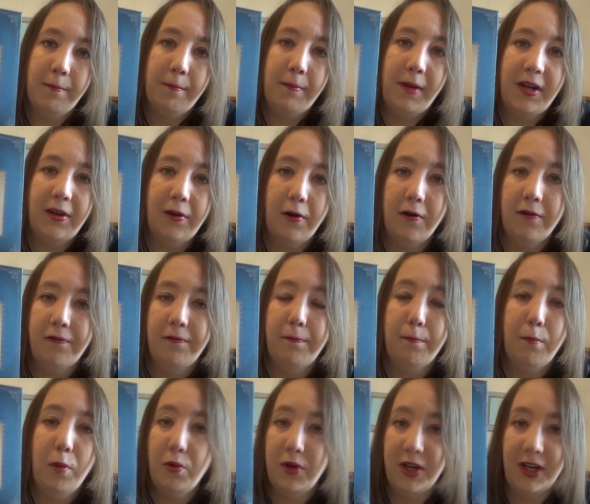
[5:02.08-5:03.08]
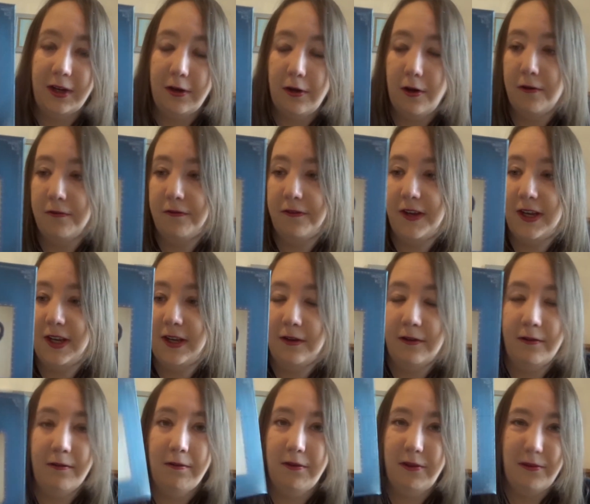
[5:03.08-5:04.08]
my morning coffee
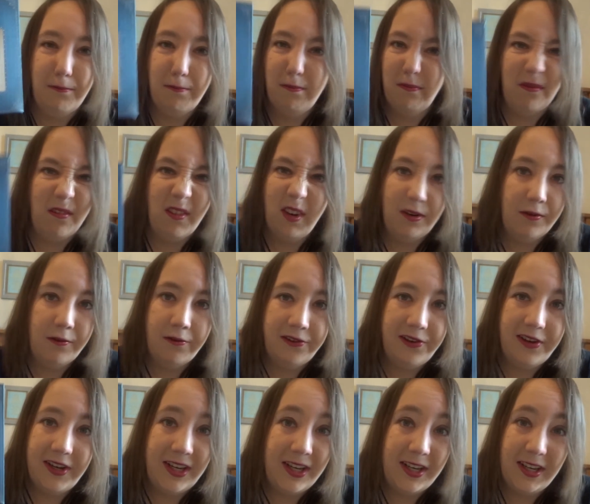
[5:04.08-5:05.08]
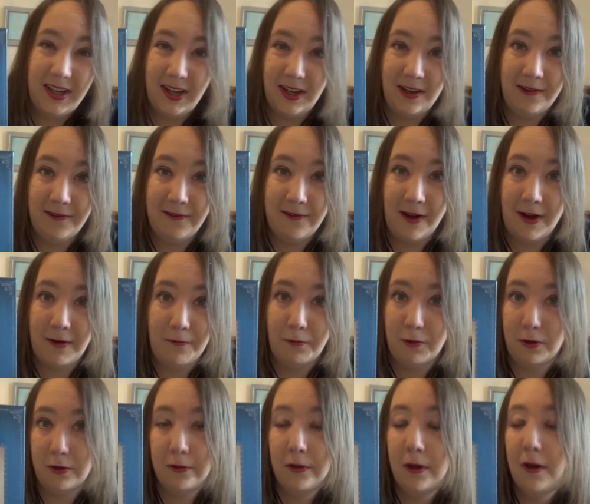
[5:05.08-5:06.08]
and tea in
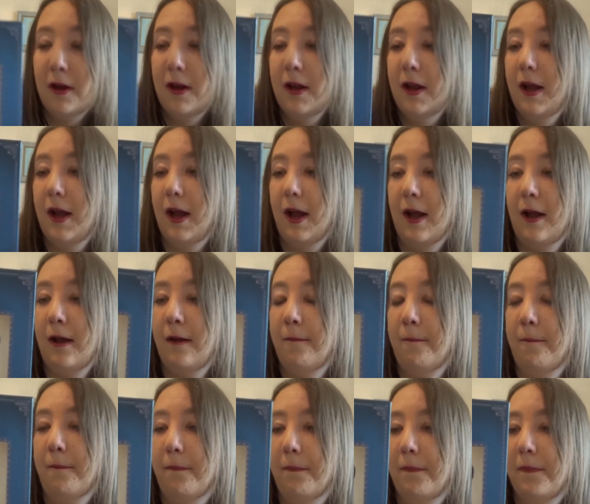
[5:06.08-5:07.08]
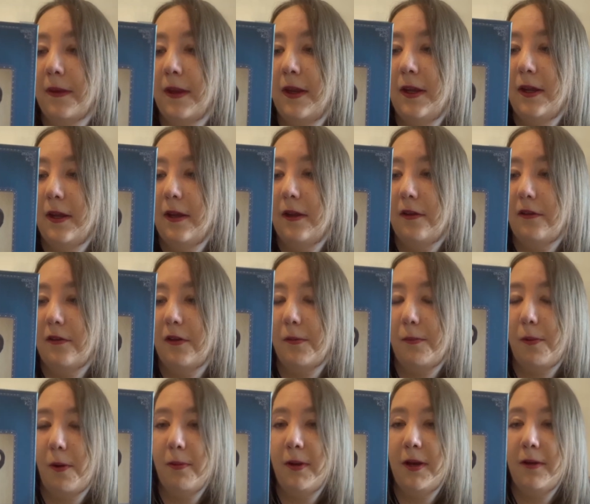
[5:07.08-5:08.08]
general. So I
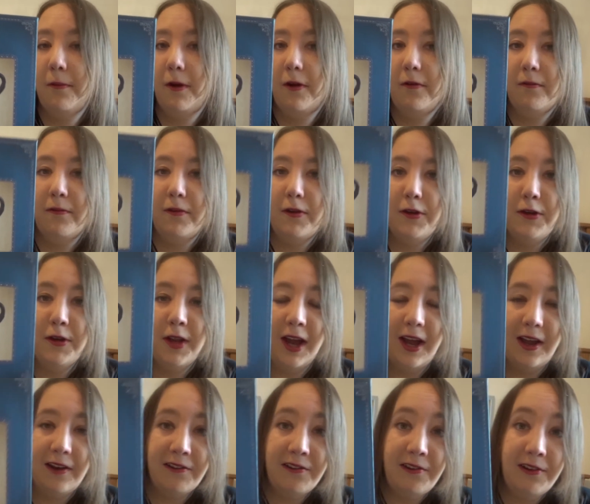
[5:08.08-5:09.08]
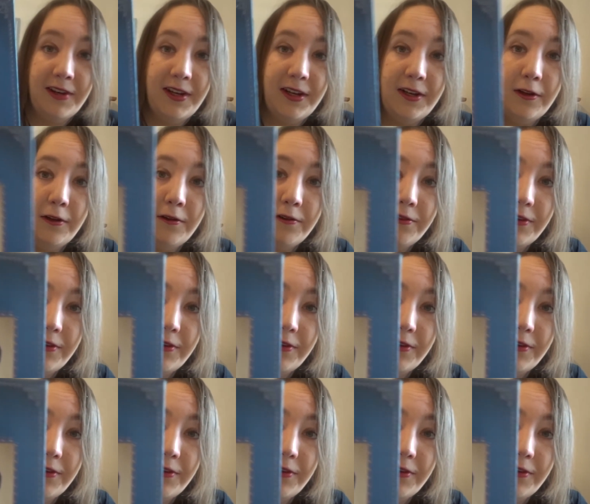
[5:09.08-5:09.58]
probably won't actually use